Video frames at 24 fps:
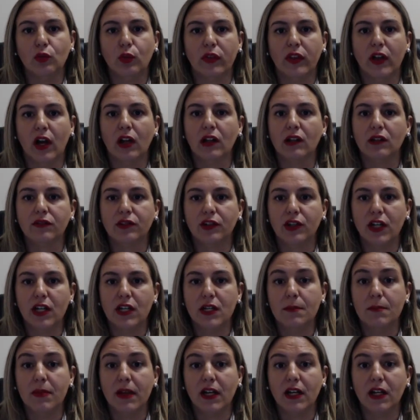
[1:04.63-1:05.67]
with all of your
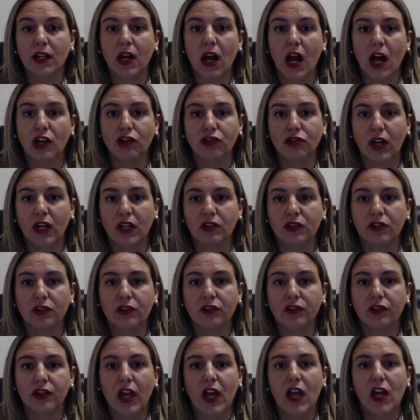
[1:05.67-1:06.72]
independent
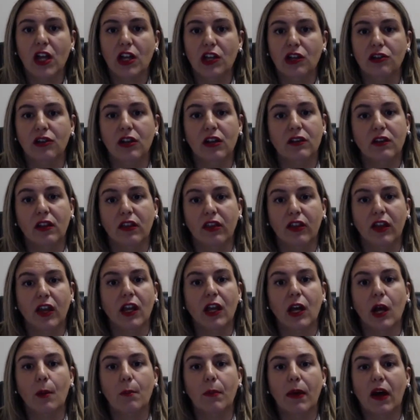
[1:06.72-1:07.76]
contractors. You need to
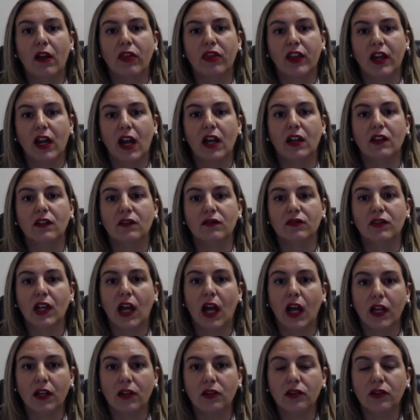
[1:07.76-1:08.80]
think about the kinds of
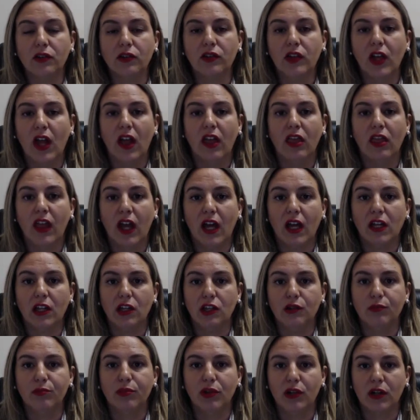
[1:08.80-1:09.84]
titles that
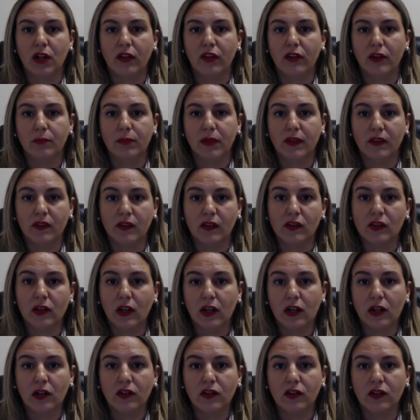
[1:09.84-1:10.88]
you put on their business
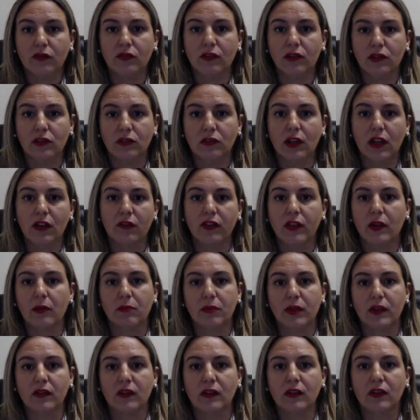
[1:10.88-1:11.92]
cards. If you do give them
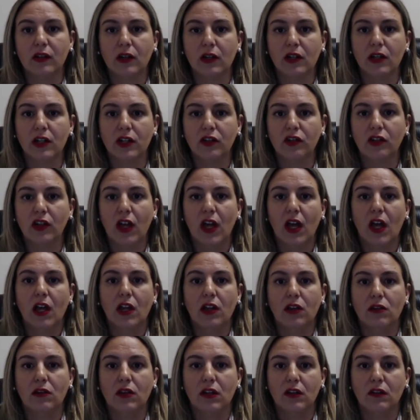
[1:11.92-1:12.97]
business cards,
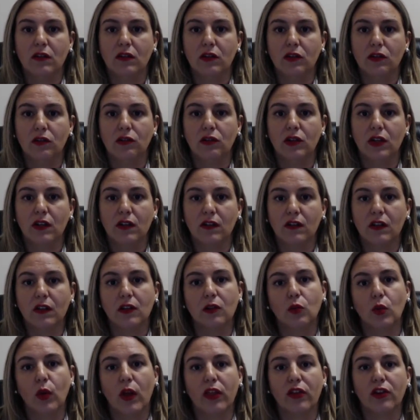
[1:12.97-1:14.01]
you need to
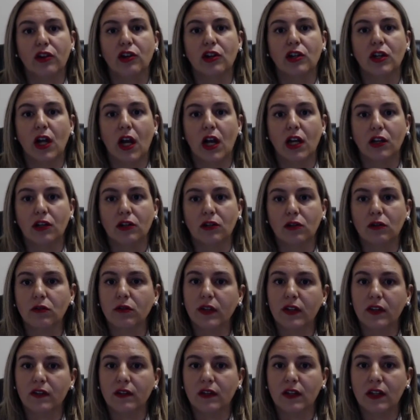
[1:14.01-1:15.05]
consider whether or not you're
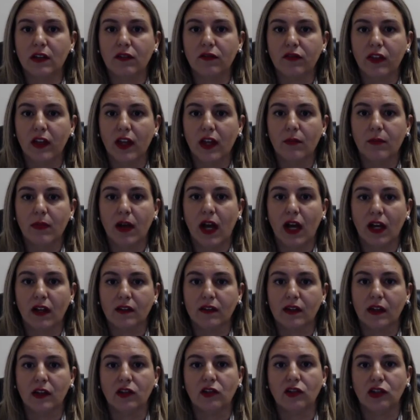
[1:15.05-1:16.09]
going to give them
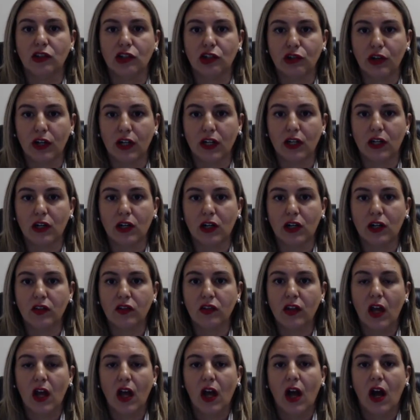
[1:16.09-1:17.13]
access to credit
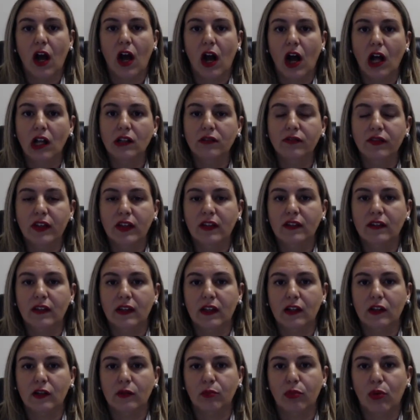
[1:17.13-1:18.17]
cards. All of these
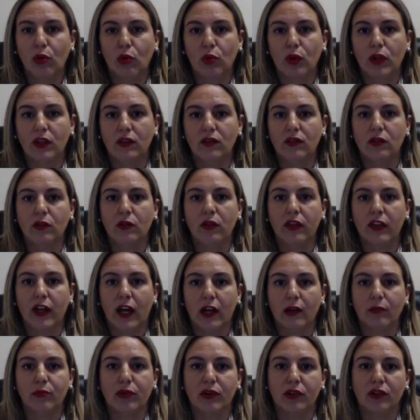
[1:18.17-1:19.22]
things point to
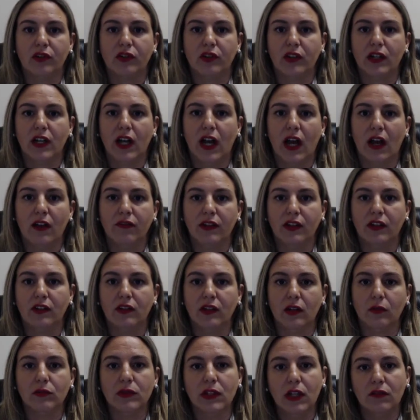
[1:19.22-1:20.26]
that person having
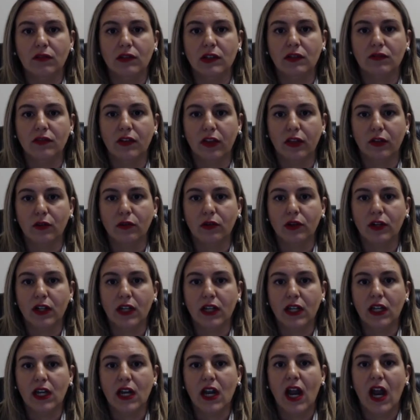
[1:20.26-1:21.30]
some level of
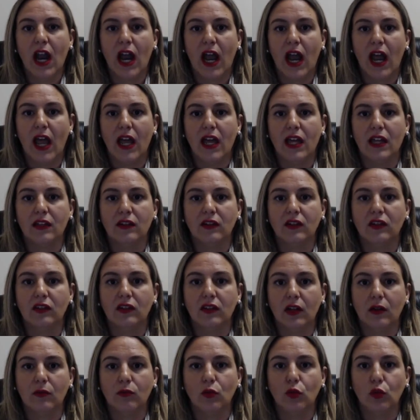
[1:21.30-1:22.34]
authority and
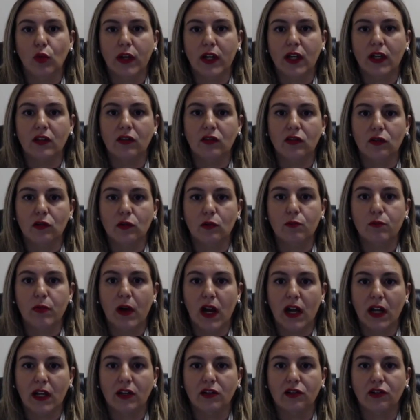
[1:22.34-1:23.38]
some way to
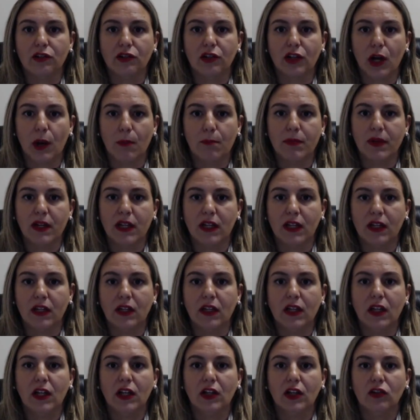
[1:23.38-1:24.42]
bind your company.
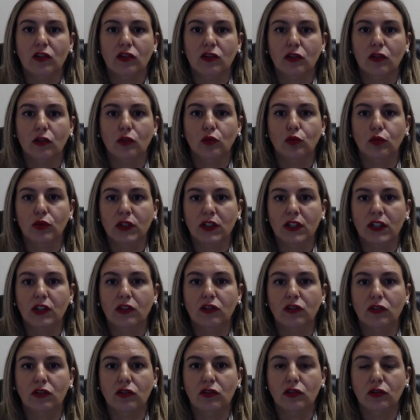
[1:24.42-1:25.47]
So
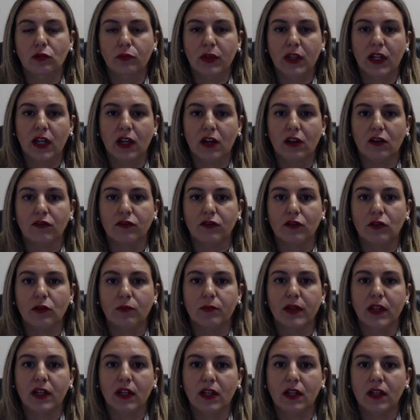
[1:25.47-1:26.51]
really do be careful,
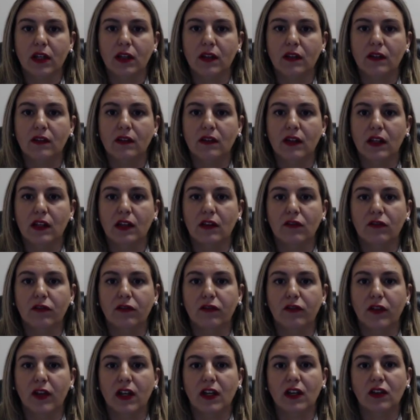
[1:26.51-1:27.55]
because
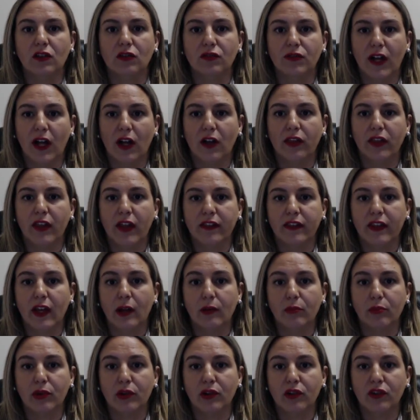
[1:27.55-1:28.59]
if it is found that
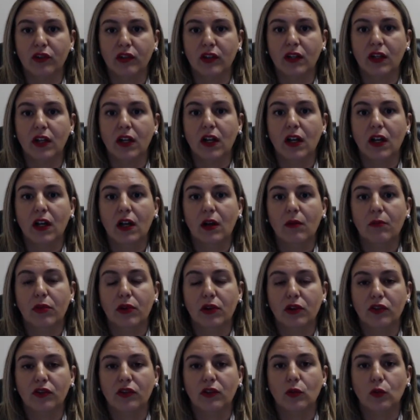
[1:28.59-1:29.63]
that person
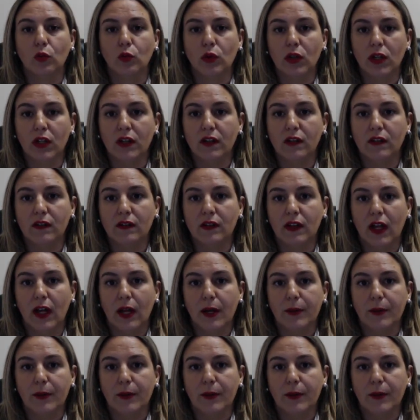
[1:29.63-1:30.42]
was